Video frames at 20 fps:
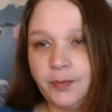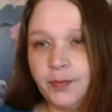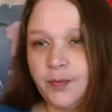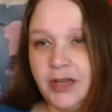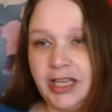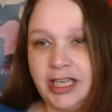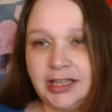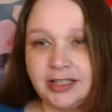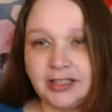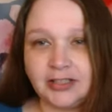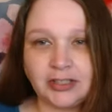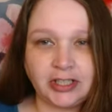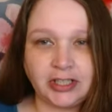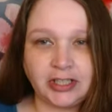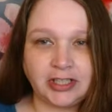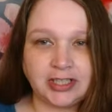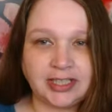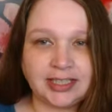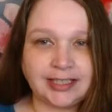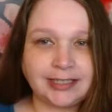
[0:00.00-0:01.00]

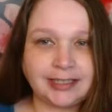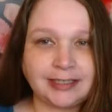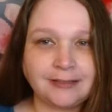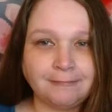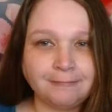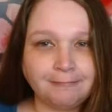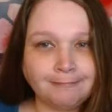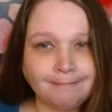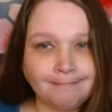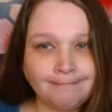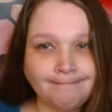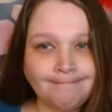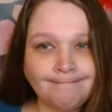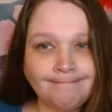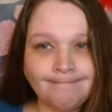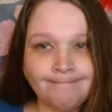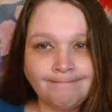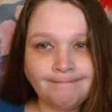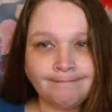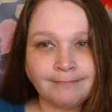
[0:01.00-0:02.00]
insert
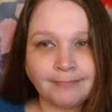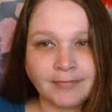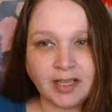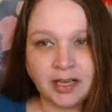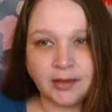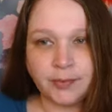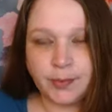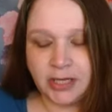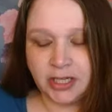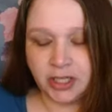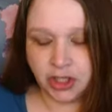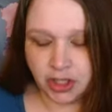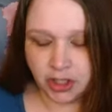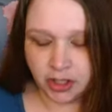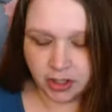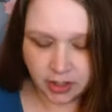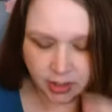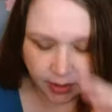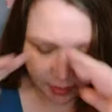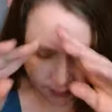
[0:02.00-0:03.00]
a
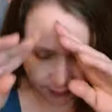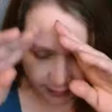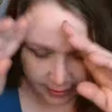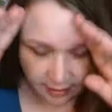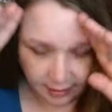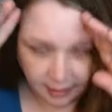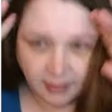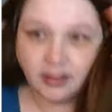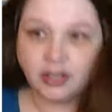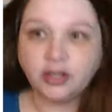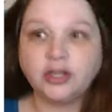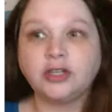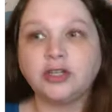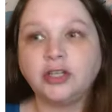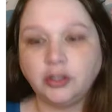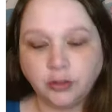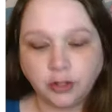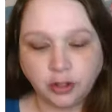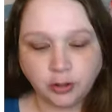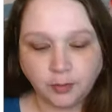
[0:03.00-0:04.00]
picture like the good
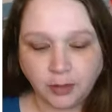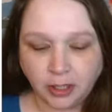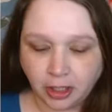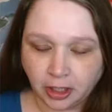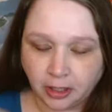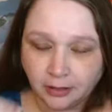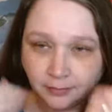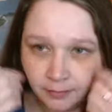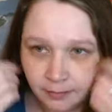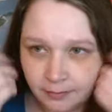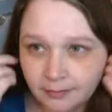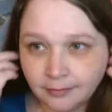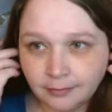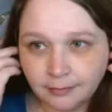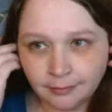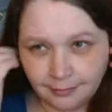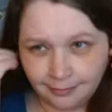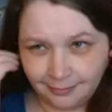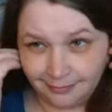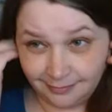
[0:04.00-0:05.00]
YouTuber,
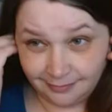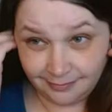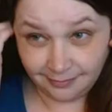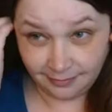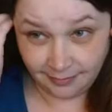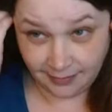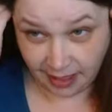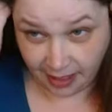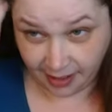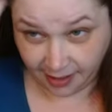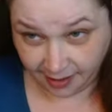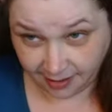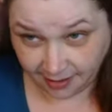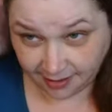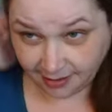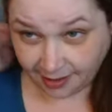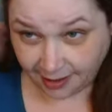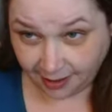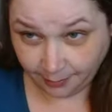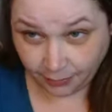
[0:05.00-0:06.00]
I guess,
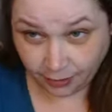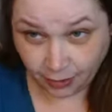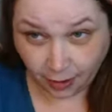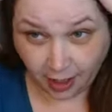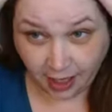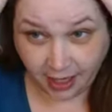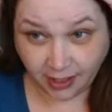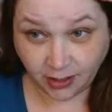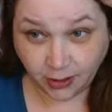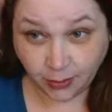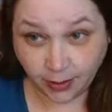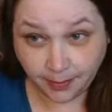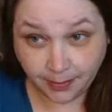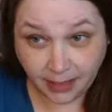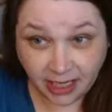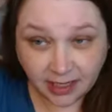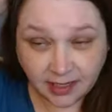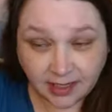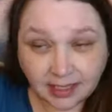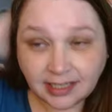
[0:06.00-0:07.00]
that I'm trying to
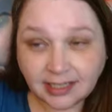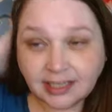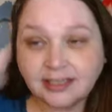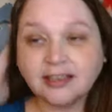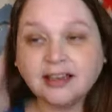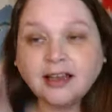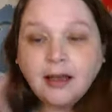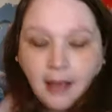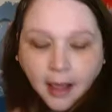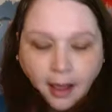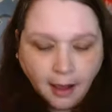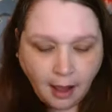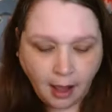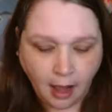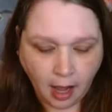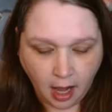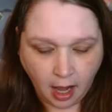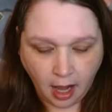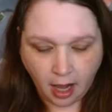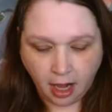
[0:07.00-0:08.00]
emit.
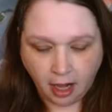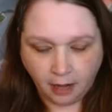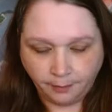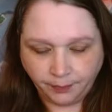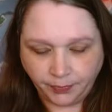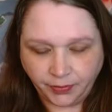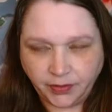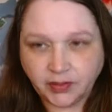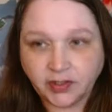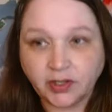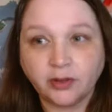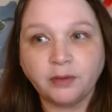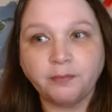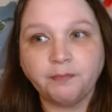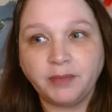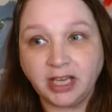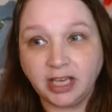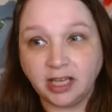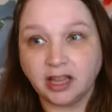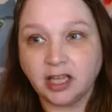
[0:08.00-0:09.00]
So the
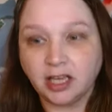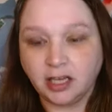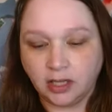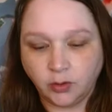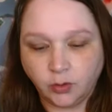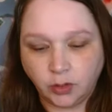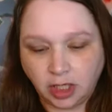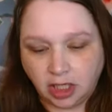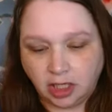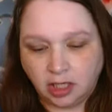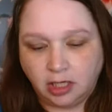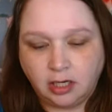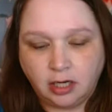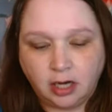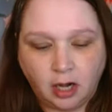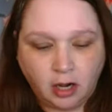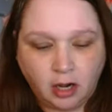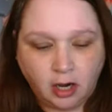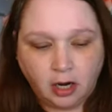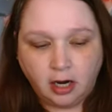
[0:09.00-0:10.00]
big thing you need
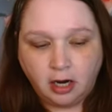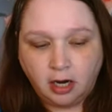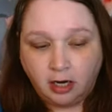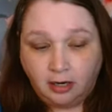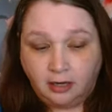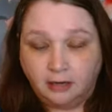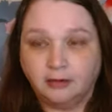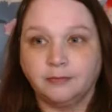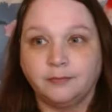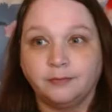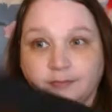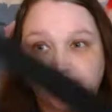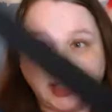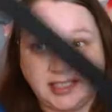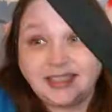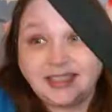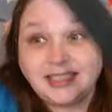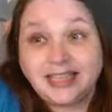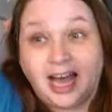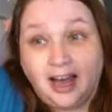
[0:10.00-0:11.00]
are
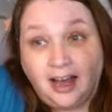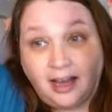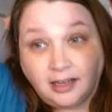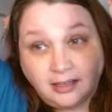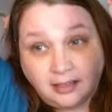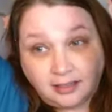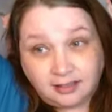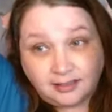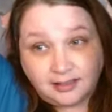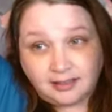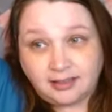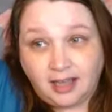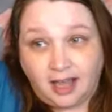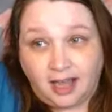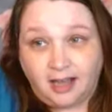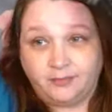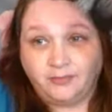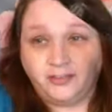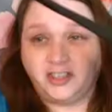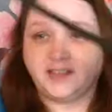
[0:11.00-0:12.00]
socks,
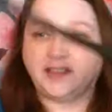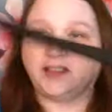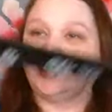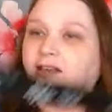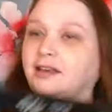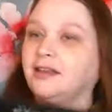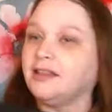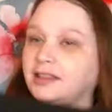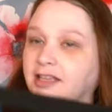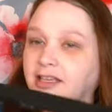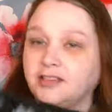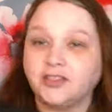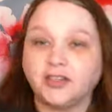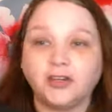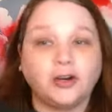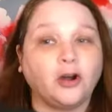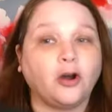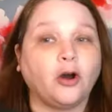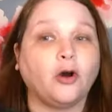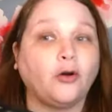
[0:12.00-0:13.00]
obviously. These
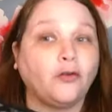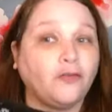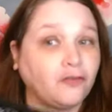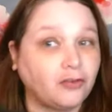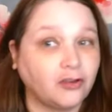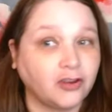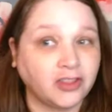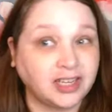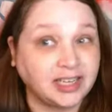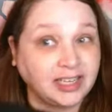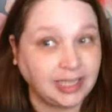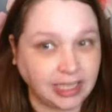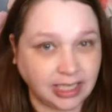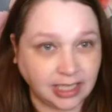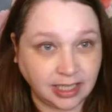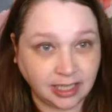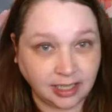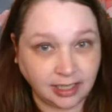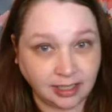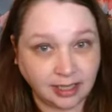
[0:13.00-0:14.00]
are over the
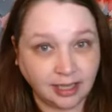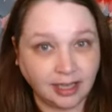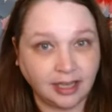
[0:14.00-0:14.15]
knee,